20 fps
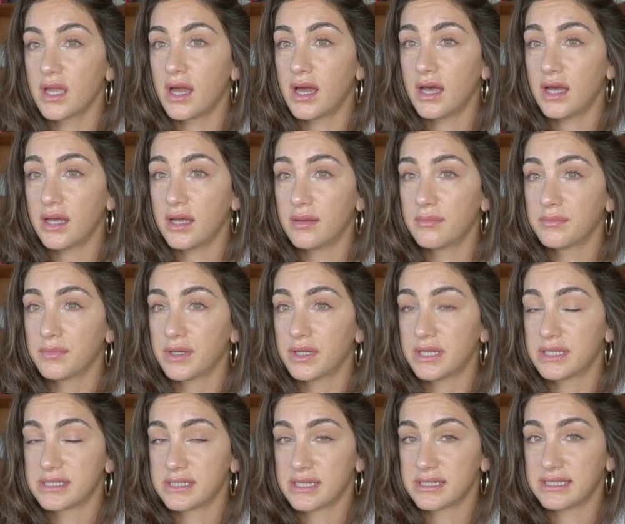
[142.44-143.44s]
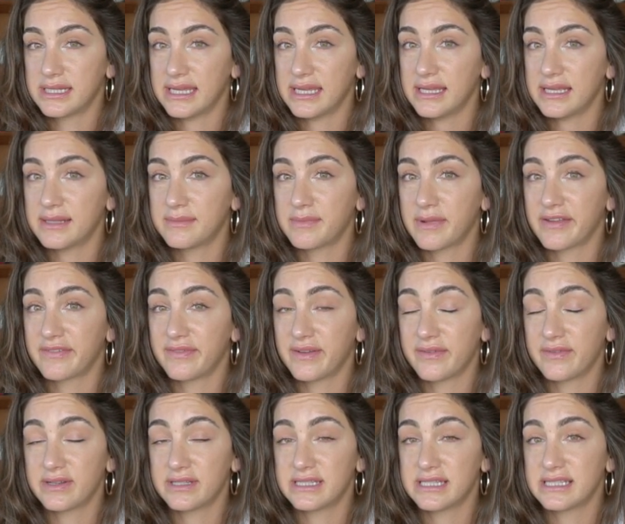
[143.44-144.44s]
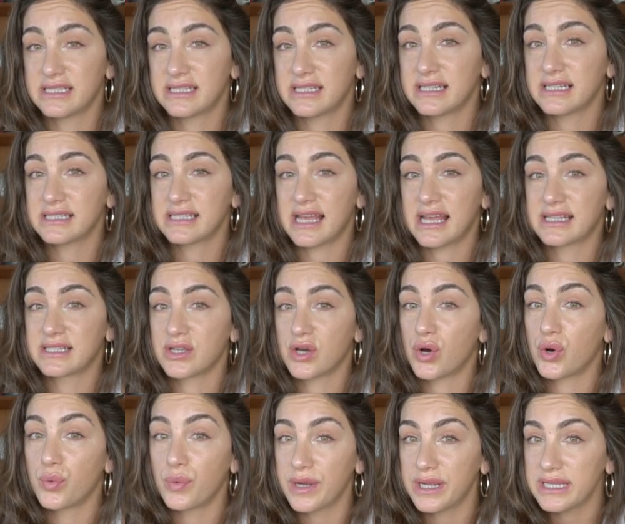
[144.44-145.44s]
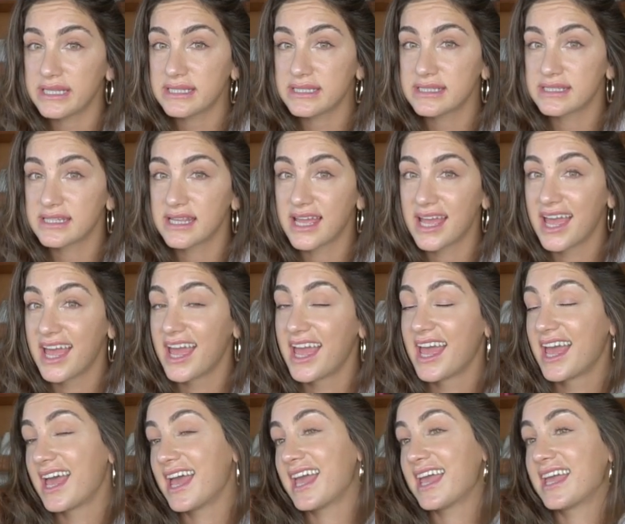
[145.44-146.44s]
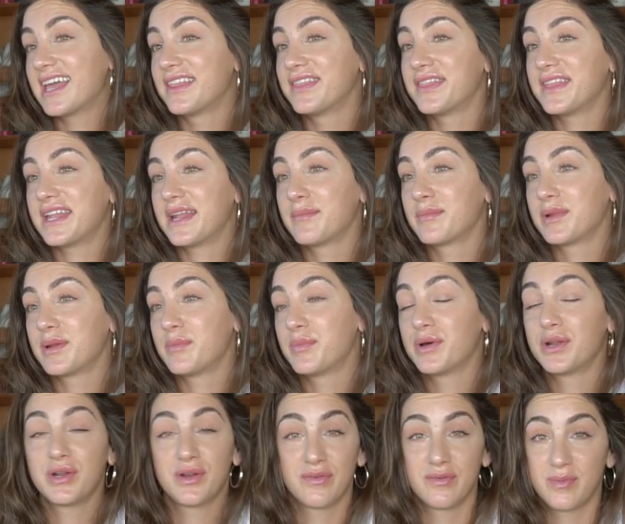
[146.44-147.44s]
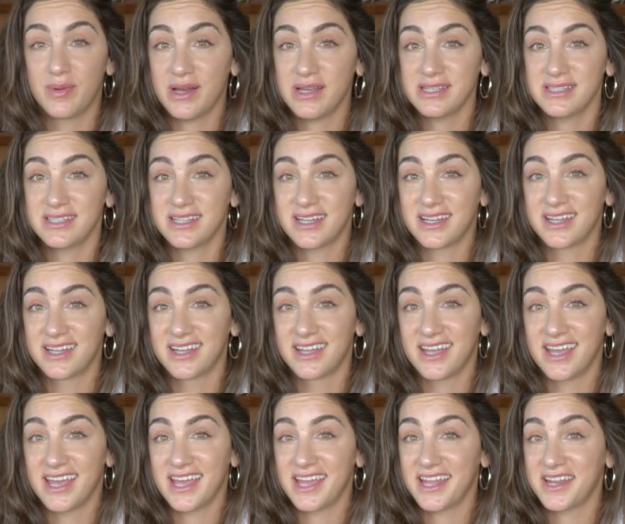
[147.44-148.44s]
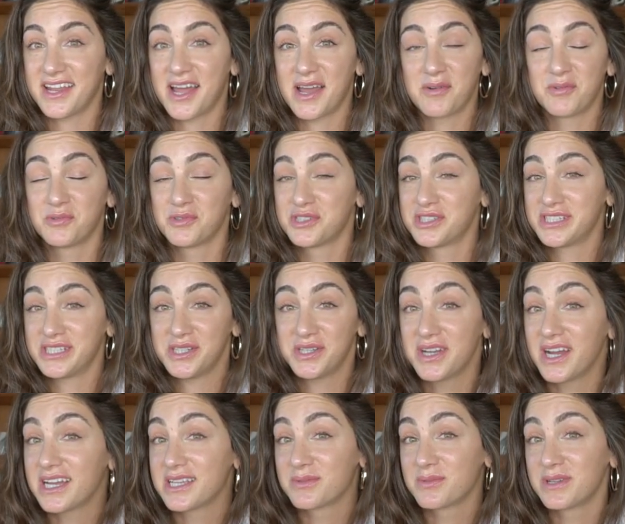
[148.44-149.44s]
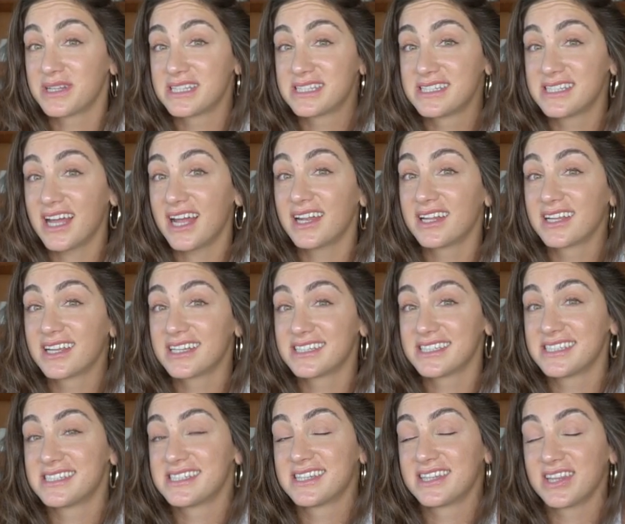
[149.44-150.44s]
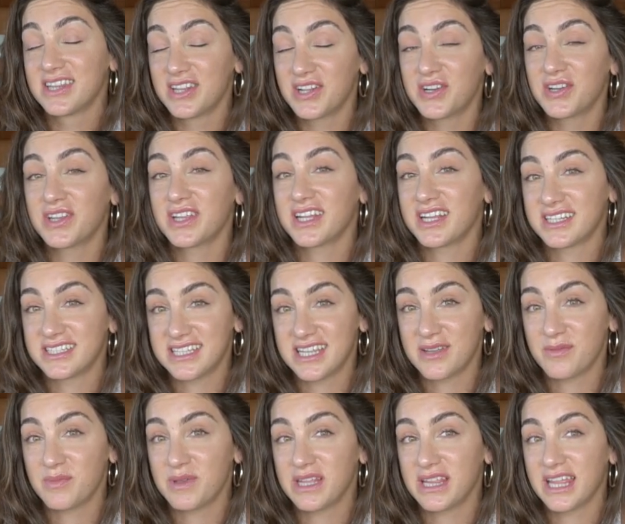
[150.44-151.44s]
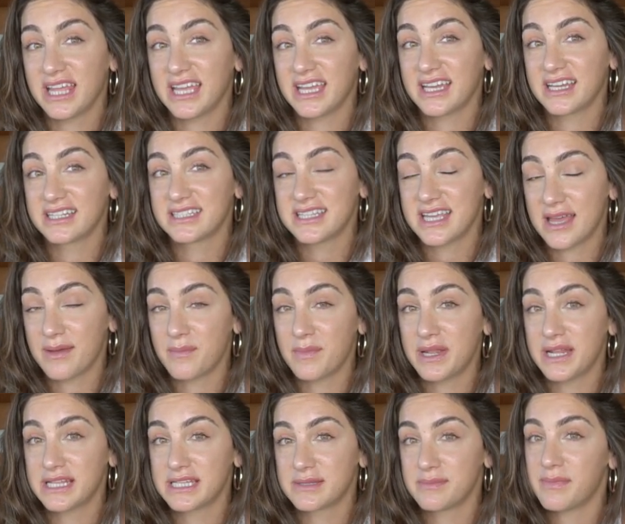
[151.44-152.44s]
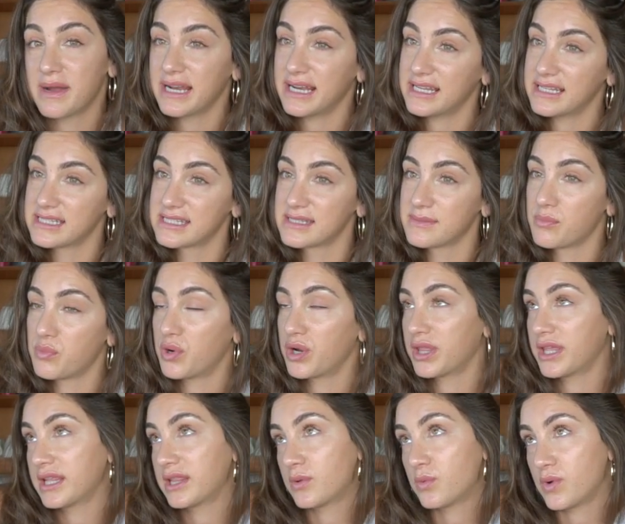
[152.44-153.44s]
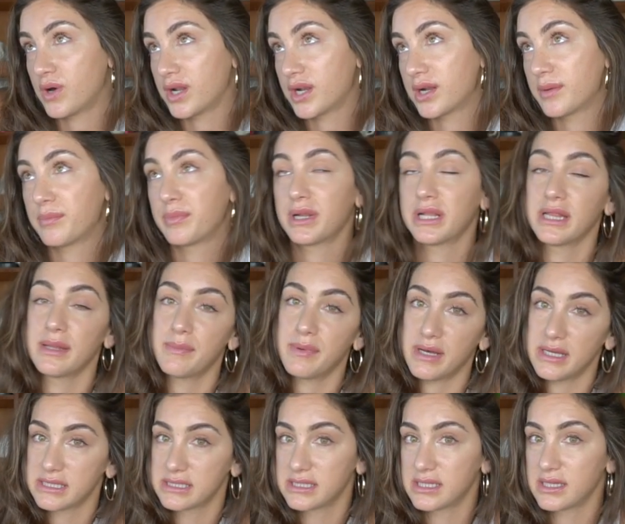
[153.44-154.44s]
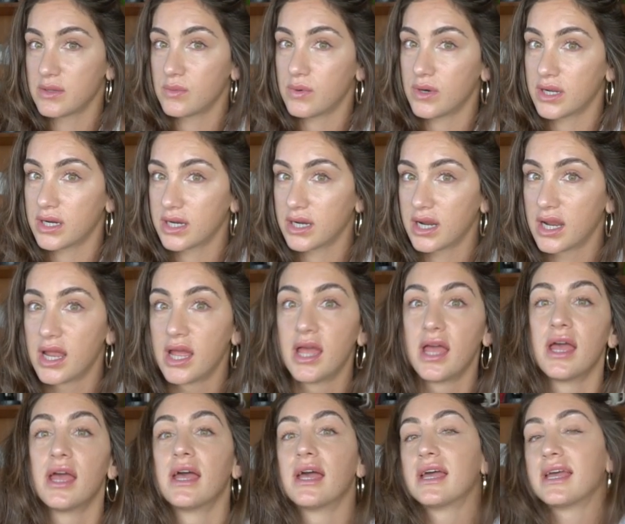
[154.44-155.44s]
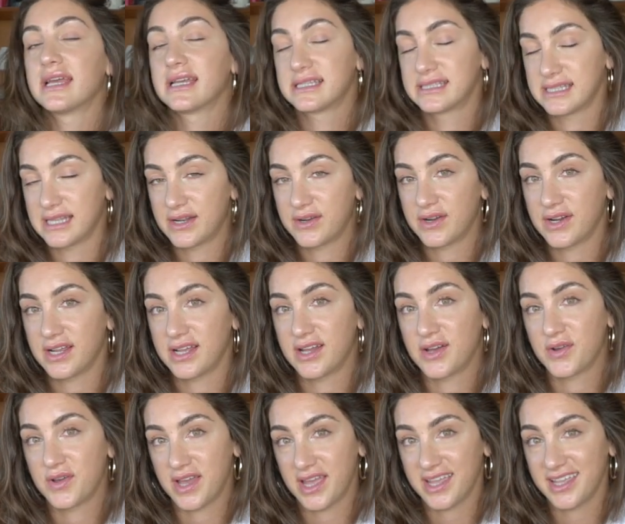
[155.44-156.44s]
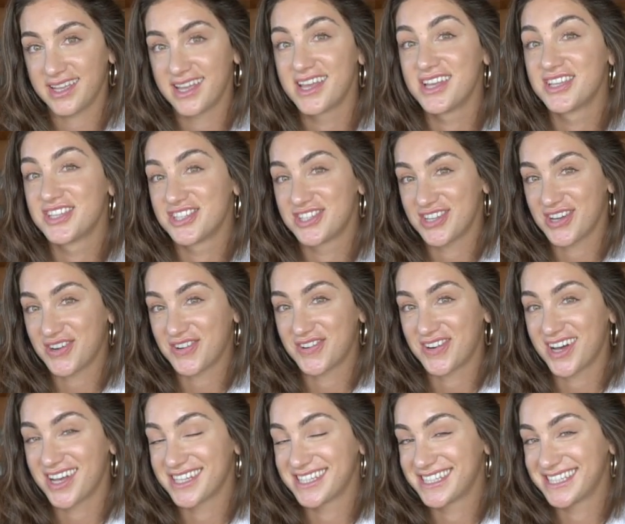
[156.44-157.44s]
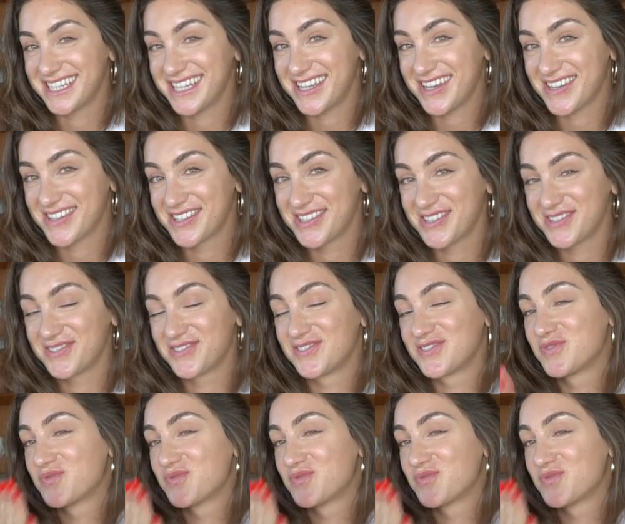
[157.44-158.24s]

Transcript: I'm gonna saute it in my favorite seasonings as always, and then I'm gonna put it over pasta. And I will see you guys when it's done, because it's literally gonna take me like 10 minutes, minus boiling the water, putting the pasta in the water, etc. Okay, so I'll see y'all soon.